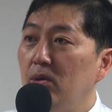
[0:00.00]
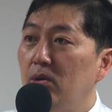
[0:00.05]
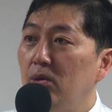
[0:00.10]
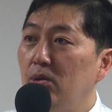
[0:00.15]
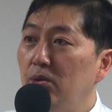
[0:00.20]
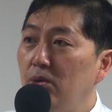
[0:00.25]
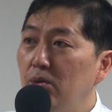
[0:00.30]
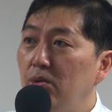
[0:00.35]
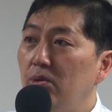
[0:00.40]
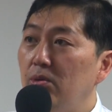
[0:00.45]

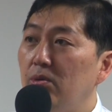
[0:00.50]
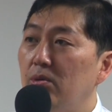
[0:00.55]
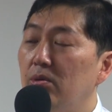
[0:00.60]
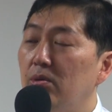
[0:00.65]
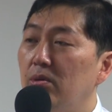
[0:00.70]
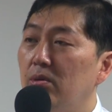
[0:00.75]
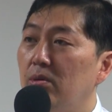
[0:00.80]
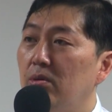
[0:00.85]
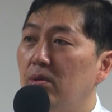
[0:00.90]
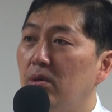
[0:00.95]
Who
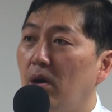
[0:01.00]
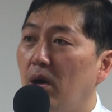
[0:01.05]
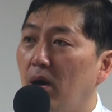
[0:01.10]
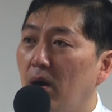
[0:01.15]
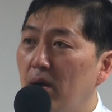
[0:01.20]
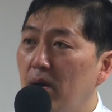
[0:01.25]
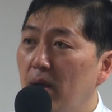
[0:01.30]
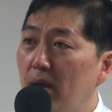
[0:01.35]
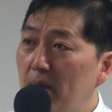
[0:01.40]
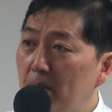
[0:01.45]

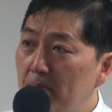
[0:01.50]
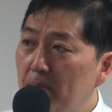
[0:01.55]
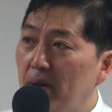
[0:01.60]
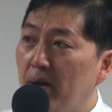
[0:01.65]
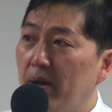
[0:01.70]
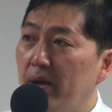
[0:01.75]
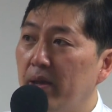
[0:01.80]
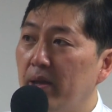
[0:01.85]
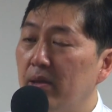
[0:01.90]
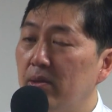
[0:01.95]
am
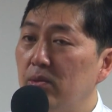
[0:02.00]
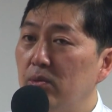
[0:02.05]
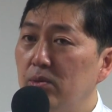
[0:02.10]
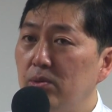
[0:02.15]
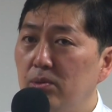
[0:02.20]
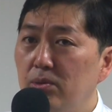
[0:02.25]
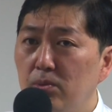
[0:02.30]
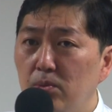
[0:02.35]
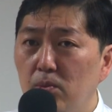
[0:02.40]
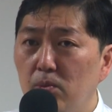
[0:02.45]
I?
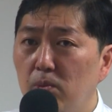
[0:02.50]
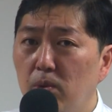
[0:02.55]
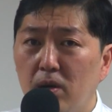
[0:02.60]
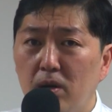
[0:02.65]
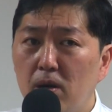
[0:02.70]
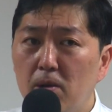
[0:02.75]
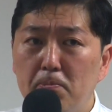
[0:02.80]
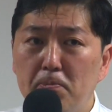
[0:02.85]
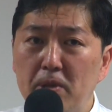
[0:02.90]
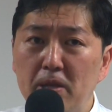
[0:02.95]

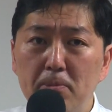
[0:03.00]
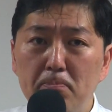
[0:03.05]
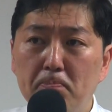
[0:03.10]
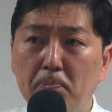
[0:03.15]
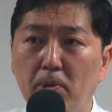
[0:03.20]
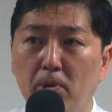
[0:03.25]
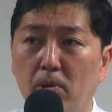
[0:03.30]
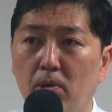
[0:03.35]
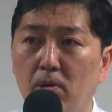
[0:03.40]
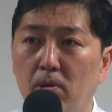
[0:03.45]
What are
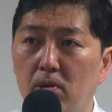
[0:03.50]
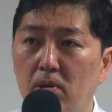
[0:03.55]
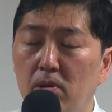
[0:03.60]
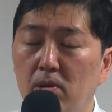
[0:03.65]
people?